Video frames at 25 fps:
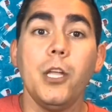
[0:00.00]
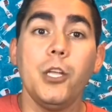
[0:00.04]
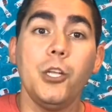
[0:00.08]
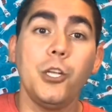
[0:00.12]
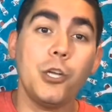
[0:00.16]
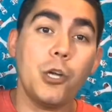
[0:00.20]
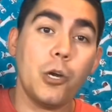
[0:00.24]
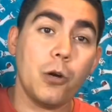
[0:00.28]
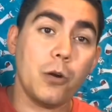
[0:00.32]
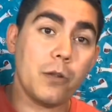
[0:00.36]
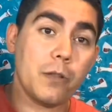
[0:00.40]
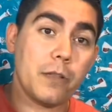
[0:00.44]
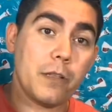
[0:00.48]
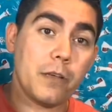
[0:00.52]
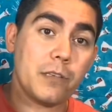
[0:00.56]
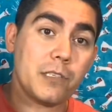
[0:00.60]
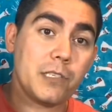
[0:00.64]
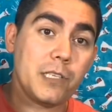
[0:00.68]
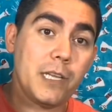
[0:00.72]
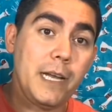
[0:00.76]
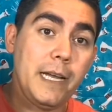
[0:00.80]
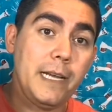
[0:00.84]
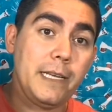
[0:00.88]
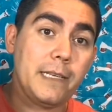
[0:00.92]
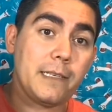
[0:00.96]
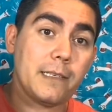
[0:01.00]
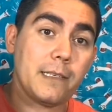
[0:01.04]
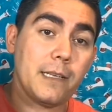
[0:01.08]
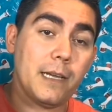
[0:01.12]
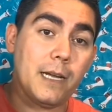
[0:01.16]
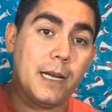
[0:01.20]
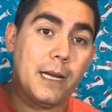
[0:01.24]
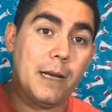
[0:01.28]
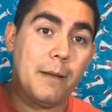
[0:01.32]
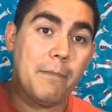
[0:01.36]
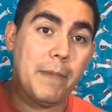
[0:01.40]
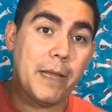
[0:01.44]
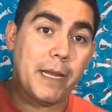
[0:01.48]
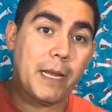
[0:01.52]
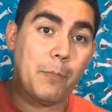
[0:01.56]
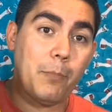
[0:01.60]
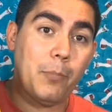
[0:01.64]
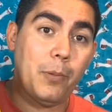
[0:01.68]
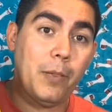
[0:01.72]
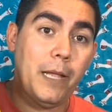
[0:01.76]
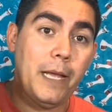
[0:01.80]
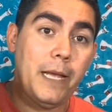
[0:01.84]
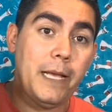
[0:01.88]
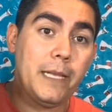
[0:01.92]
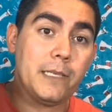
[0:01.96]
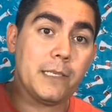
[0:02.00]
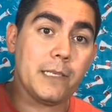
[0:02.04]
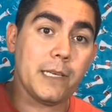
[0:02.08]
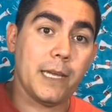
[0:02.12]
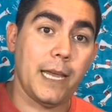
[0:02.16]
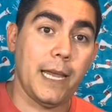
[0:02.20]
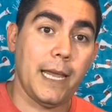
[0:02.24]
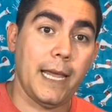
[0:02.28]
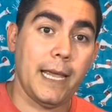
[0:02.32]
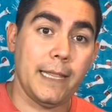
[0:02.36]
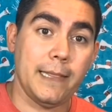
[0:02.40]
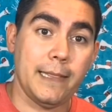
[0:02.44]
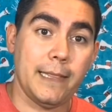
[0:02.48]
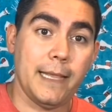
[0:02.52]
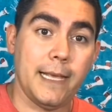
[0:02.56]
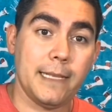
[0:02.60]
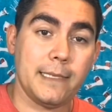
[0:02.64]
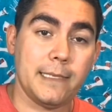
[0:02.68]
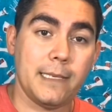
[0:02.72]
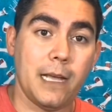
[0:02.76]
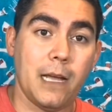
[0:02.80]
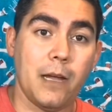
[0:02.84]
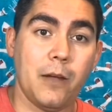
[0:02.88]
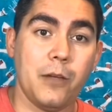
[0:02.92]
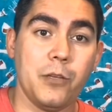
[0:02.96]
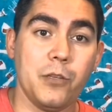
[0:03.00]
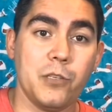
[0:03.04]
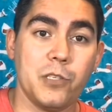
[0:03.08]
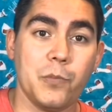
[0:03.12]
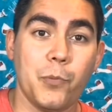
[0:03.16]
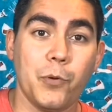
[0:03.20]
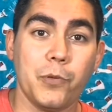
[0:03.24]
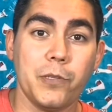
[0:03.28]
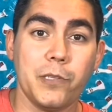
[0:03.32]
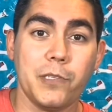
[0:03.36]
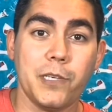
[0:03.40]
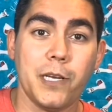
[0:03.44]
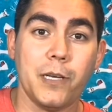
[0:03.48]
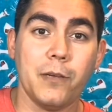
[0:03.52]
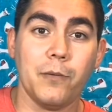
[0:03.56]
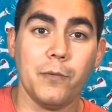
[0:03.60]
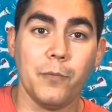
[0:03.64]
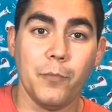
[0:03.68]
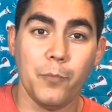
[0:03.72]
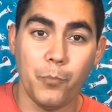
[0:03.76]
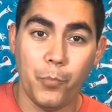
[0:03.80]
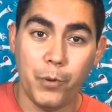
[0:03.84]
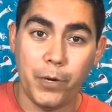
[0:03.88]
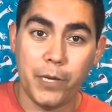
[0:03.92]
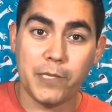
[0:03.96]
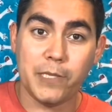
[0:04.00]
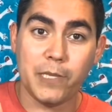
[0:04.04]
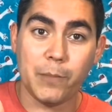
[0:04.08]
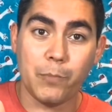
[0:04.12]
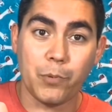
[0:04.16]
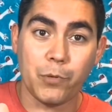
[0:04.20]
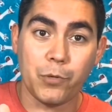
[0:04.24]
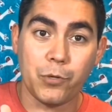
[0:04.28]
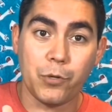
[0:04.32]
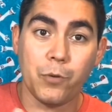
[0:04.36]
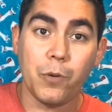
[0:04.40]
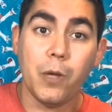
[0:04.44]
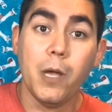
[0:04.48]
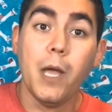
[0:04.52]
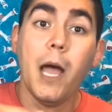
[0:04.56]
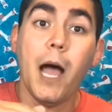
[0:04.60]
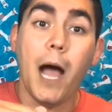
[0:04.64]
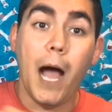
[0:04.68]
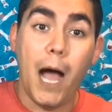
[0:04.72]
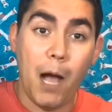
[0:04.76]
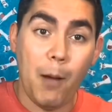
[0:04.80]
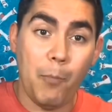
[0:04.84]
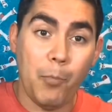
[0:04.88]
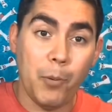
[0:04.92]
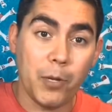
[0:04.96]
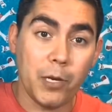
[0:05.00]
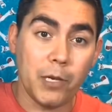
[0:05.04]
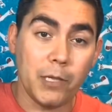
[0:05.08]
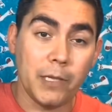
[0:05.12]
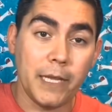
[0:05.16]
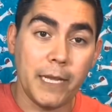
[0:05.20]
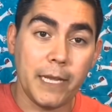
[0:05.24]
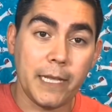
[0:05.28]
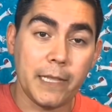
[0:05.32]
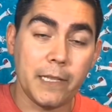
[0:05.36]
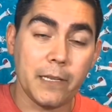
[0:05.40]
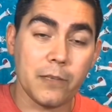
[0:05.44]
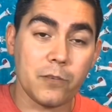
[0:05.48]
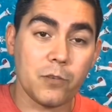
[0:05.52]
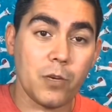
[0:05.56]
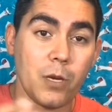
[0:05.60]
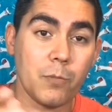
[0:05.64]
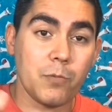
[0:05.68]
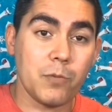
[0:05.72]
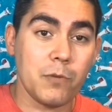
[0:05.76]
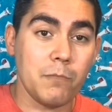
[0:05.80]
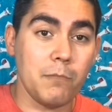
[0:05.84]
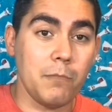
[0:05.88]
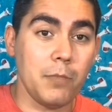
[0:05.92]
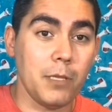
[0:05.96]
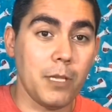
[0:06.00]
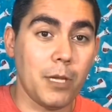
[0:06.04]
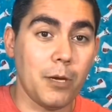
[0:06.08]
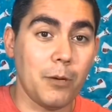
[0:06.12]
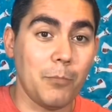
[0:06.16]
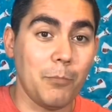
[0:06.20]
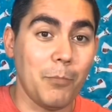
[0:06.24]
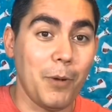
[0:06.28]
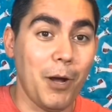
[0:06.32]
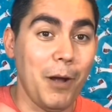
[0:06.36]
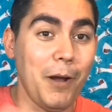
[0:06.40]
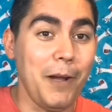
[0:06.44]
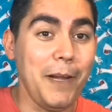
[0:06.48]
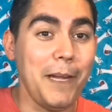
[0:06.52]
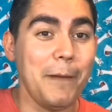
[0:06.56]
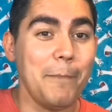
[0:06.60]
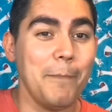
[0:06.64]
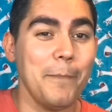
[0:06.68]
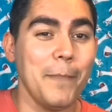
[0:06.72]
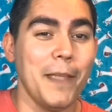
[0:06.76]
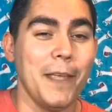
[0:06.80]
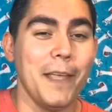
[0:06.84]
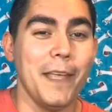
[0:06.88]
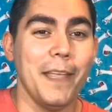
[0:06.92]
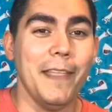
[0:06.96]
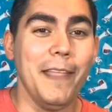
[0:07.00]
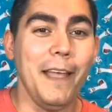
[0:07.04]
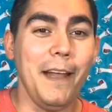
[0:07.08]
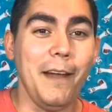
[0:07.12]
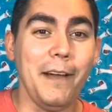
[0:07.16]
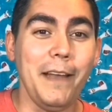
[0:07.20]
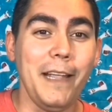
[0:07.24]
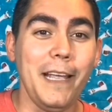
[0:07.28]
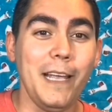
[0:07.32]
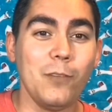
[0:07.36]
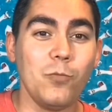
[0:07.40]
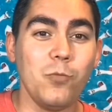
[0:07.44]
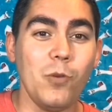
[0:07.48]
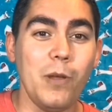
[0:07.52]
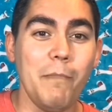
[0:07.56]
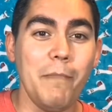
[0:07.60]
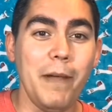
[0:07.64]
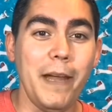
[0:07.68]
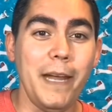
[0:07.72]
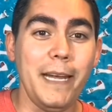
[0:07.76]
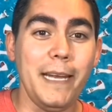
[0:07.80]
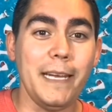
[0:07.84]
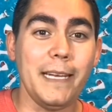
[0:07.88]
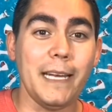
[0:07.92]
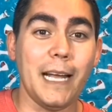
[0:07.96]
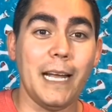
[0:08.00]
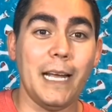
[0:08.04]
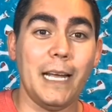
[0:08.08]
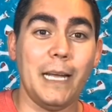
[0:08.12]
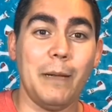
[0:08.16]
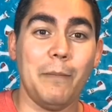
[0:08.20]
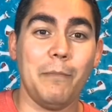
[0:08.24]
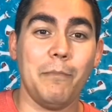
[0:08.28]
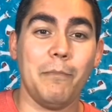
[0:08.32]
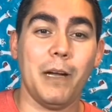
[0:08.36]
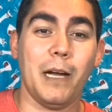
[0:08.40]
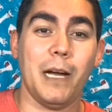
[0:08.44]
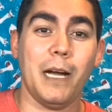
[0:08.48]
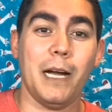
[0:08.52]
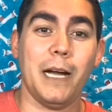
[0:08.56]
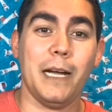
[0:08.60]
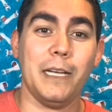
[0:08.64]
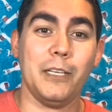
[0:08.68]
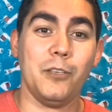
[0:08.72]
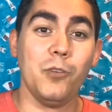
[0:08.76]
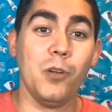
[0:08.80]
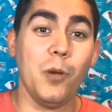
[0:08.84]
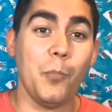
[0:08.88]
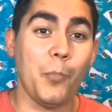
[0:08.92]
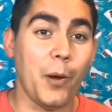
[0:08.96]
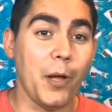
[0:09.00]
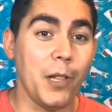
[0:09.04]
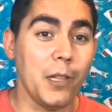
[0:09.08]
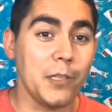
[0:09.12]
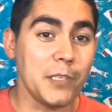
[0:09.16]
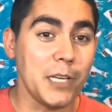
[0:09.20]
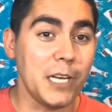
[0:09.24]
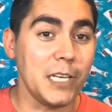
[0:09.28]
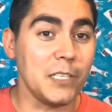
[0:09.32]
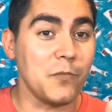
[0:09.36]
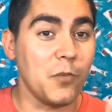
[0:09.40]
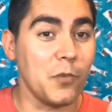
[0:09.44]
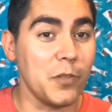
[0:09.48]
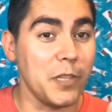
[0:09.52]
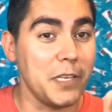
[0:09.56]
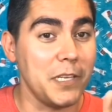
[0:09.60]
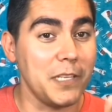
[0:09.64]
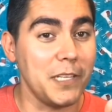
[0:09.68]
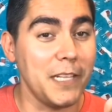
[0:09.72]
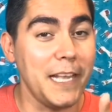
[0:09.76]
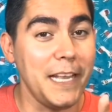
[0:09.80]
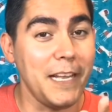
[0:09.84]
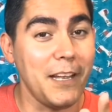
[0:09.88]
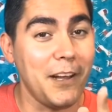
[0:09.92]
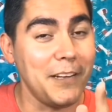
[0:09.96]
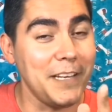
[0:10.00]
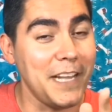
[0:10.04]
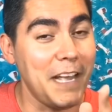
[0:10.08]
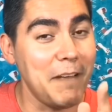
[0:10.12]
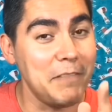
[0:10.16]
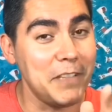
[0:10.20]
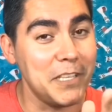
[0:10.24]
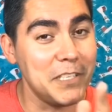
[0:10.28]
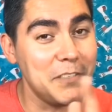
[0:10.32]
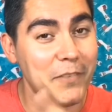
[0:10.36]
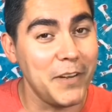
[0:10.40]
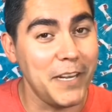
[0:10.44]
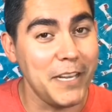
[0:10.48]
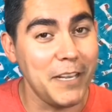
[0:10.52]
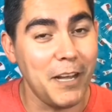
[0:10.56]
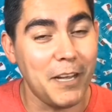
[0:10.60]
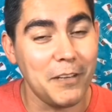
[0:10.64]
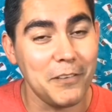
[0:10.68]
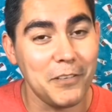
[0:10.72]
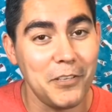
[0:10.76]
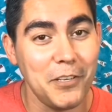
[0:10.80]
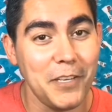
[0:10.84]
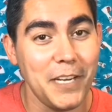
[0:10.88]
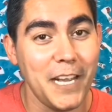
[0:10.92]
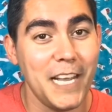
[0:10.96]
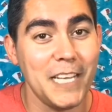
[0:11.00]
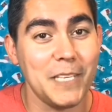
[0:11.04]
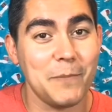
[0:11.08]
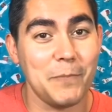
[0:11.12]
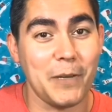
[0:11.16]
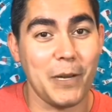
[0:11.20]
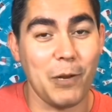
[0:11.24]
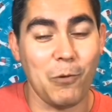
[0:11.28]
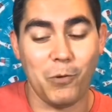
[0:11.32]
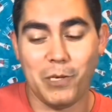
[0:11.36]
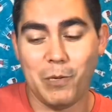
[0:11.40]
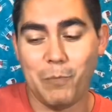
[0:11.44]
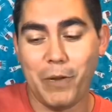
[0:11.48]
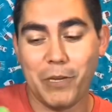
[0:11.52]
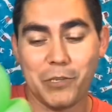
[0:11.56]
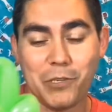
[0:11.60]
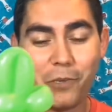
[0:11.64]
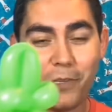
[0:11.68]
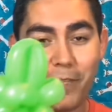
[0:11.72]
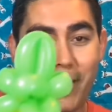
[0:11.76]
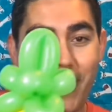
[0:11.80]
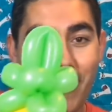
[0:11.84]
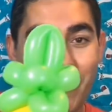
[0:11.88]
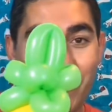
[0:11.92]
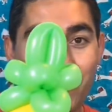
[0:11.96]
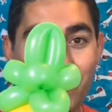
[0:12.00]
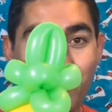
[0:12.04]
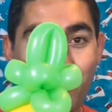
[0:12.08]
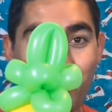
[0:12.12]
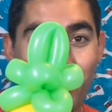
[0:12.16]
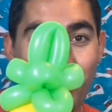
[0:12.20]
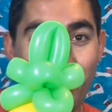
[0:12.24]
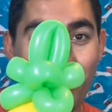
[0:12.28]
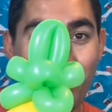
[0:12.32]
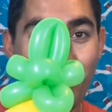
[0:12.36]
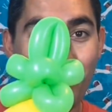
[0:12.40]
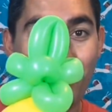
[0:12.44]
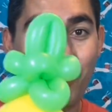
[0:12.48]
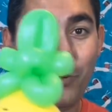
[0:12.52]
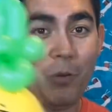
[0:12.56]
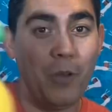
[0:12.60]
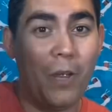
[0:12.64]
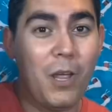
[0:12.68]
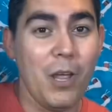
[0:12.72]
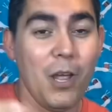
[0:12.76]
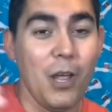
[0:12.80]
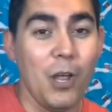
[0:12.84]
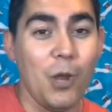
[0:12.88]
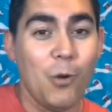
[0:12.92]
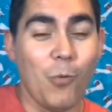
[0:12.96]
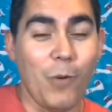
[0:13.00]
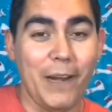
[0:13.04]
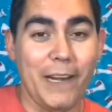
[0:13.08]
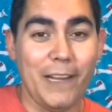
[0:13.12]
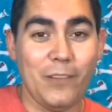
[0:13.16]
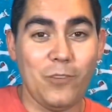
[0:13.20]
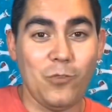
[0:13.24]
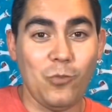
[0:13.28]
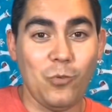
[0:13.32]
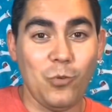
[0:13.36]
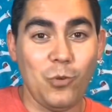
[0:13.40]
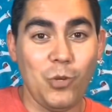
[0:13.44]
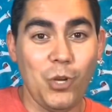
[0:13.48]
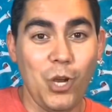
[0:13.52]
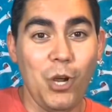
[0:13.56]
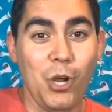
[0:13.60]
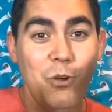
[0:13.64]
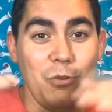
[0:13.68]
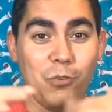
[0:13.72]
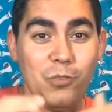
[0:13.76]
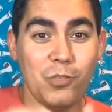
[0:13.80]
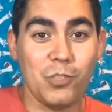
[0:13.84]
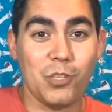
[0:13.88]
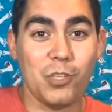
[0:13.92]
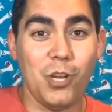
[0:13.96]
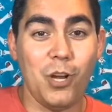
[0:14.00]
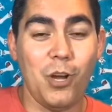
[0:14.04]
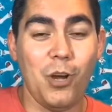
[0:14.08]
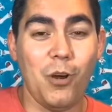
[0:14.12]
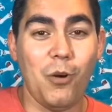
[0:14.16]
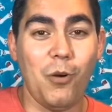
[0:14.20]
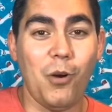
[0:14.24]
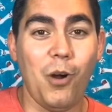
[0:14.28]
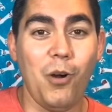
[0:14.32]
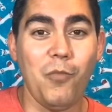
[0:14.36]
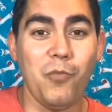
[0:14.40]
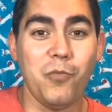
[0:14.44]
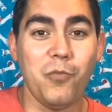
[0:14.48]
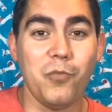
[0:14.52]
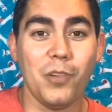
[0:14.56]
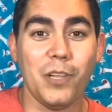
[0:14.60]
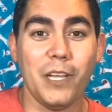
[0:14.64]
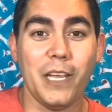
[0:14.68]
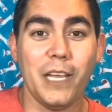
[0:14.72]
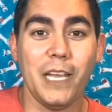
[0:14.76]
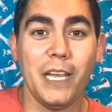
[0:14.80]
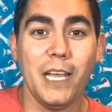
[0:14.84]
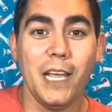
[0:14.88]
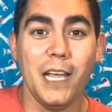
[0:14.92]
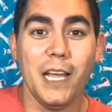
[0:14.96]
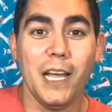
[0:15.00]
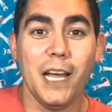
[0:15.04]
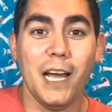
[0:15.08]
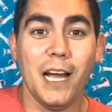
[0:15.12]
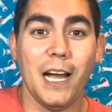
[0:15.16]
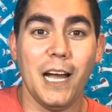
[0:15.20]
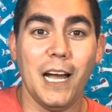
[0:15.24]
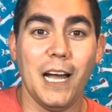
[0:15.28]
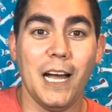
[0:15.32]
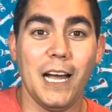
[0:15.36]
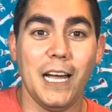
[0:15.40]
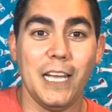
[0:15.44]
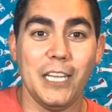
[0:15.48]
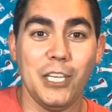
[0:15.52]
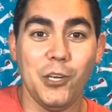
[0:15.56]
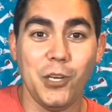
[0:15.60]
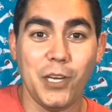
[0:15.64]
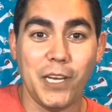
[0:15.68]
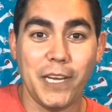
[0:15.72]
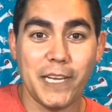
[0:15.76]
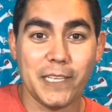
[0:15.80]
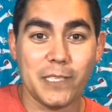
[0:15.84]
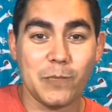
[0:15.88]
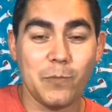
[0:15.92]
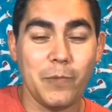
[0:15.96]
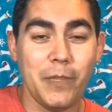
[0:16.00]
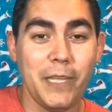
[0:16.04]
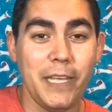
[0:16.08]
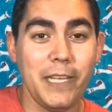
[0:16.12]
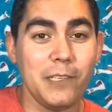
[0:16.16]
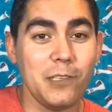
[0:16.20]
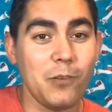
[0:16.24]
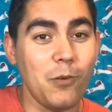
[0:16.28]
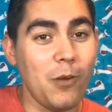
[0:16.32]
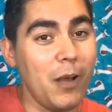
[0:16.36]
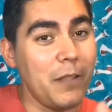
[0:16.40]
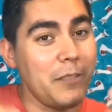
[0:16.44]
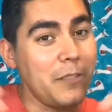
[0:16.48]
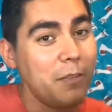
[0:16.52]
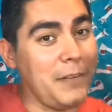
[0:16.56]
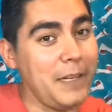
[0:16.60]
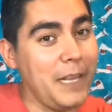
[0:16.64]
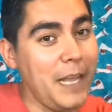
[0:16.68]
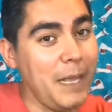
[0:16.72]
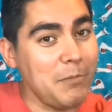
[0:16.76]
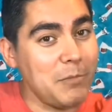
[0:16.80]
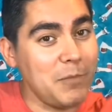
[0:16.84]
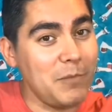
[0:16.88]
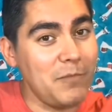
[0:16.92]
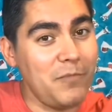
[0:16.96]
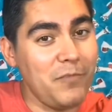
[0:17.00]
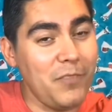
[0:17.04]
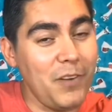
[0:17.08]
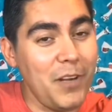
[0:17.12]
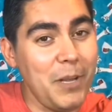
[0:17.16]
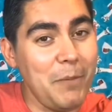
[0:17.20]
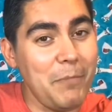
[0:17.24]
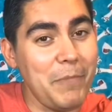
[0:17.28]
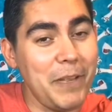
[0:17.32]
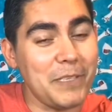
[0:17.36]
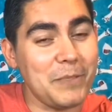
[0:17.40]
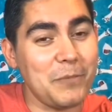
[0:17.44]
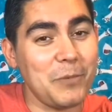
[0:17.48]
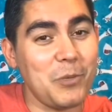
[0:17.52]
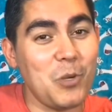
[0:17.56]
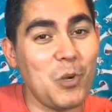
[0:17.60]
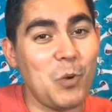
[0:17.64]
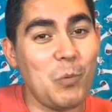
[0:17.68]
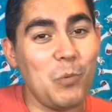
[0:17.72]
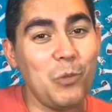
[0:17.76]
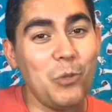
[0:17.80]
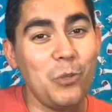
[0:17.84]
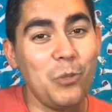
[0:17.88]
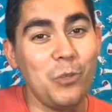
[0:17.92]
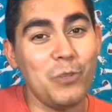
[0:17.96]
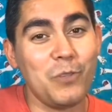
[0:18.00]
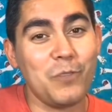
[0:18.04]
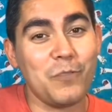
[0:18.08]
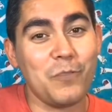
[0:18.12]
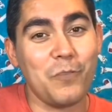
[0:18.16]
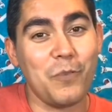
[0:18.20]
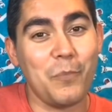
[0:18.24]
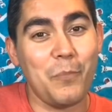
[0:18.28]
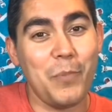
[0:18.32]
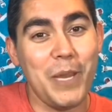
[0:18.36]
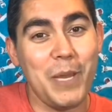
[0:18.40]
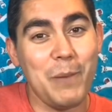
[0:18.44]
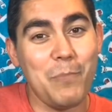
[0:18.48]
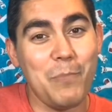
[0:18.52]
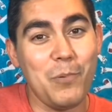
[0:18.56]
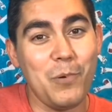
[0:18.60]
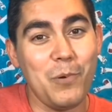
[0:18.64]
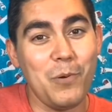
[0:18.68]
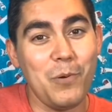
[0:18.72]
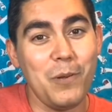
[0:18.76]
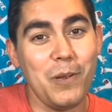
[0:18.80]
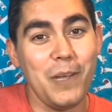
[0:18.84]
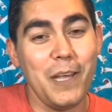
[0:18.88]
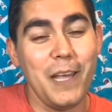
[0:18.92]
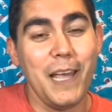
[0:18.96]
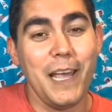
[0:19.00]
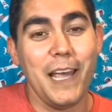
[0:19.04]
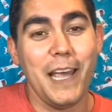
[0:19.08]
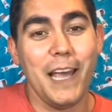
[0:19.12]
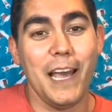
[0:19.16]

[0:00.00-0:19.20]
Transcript: You go to their site, make a pledge, and that's how you support the channel. Pretty simple to do. I'll put a link in the description below. Alrighty, there it is. We made it. I do apologize for the delay on having this video out to you guys, but I wanted to make sure that I had this printed balloon ready to go. So hopefully you can get some of these, go out there and have some fun, make some cool balloons for people.